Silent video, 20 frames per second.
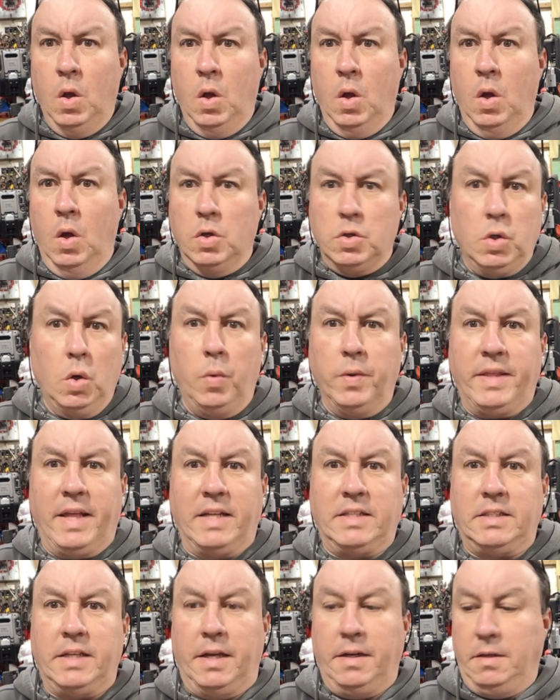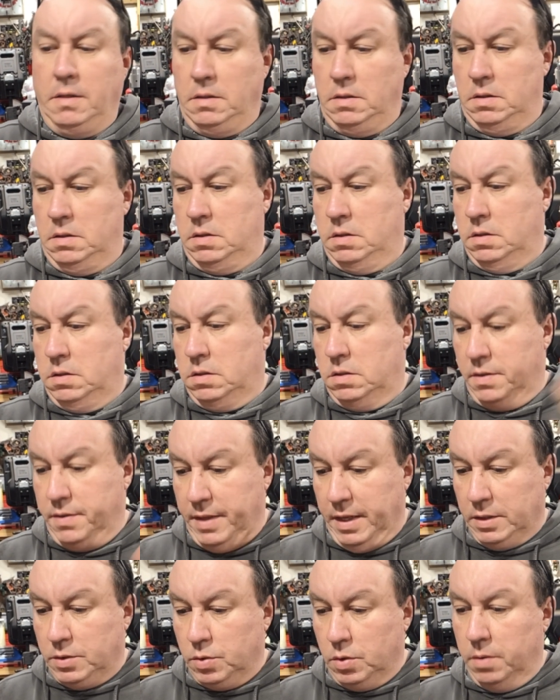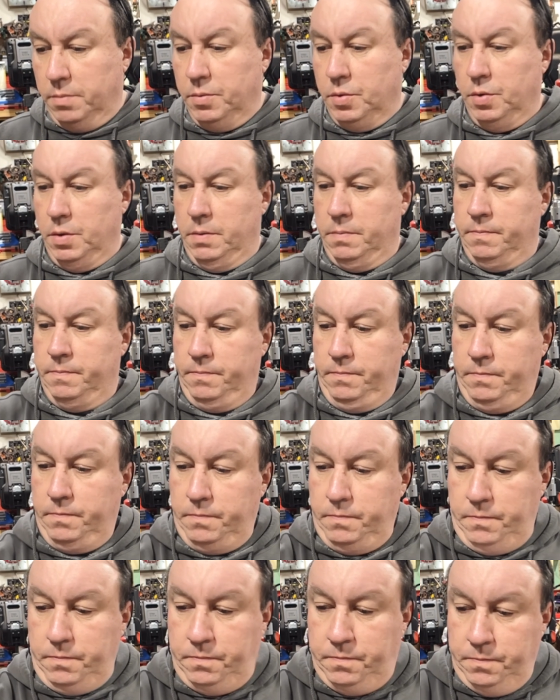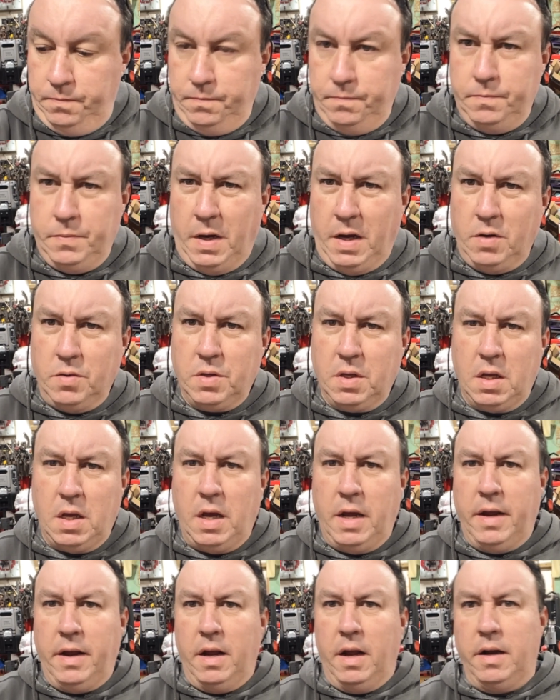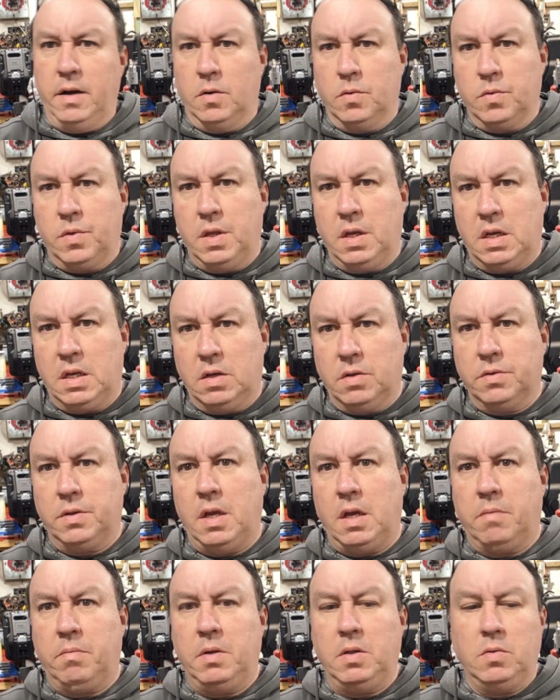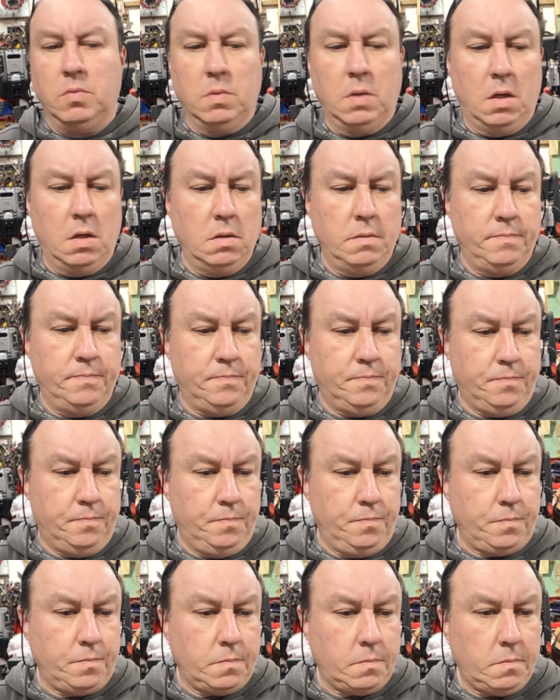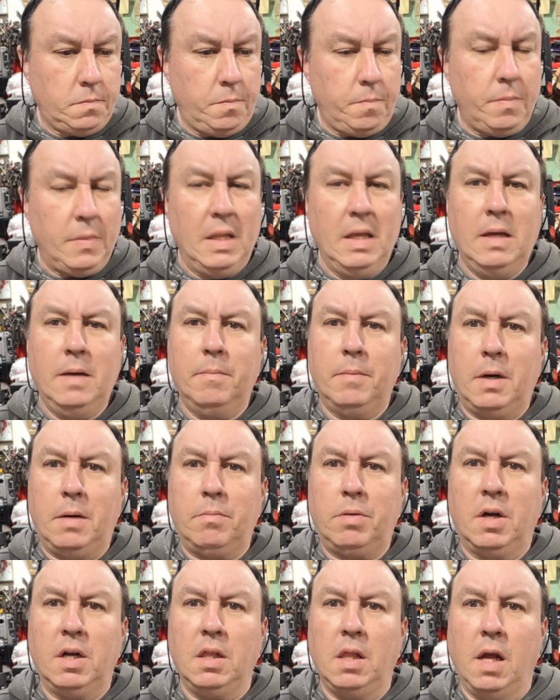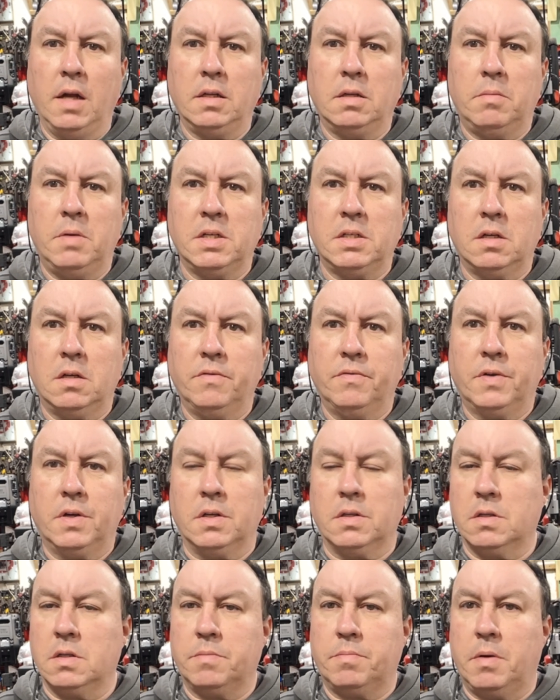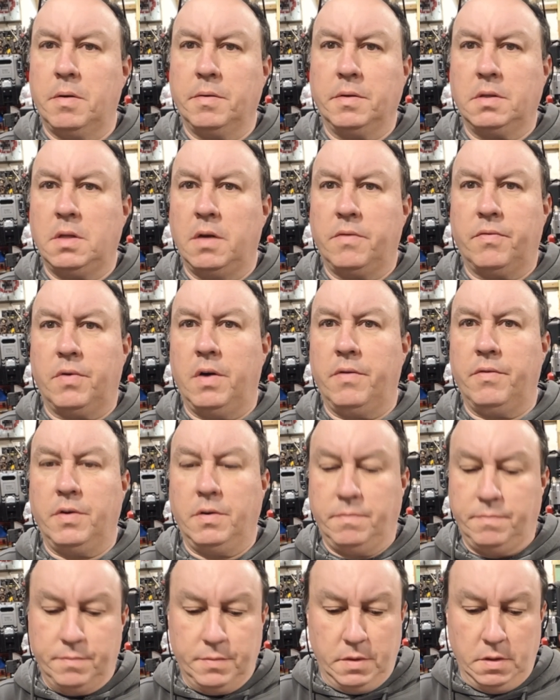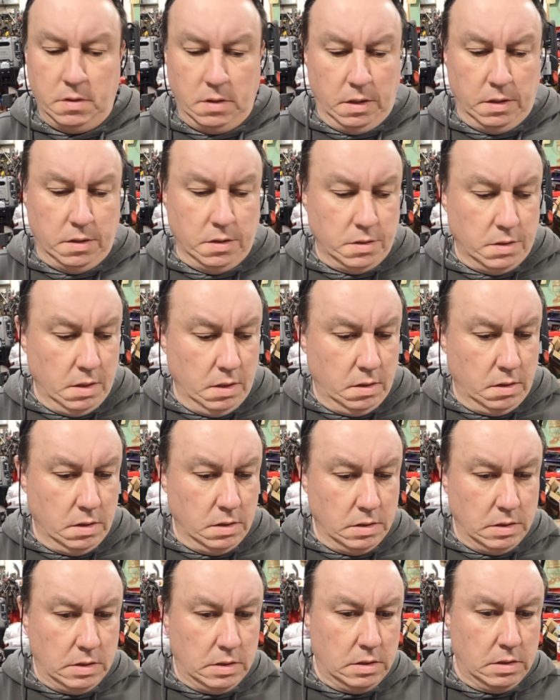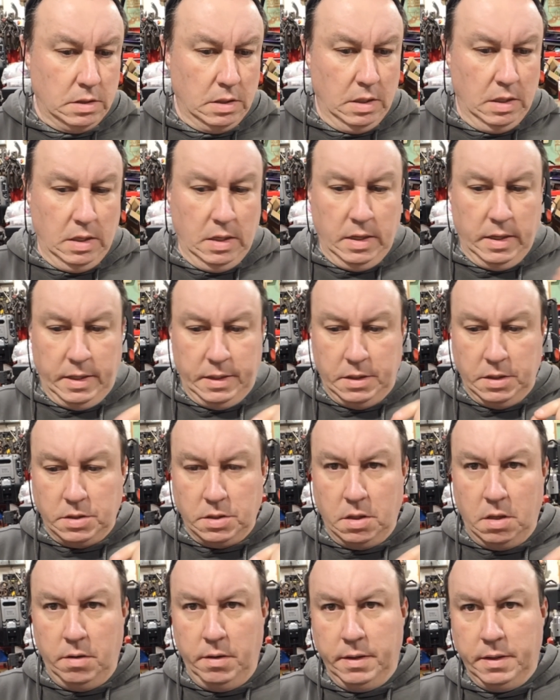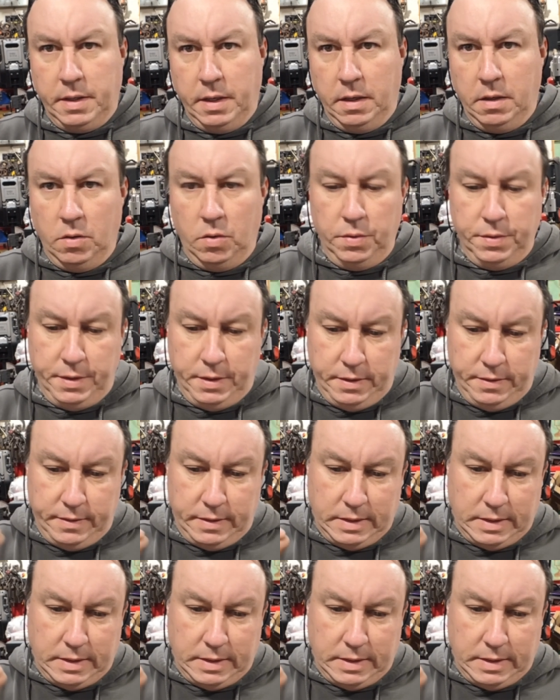So with that said, that's what I'm doing. I don't think it'll take me too long, but I'm probably lying to myself because it's probably gonna take forever to get this thing, because the soldering thing holding.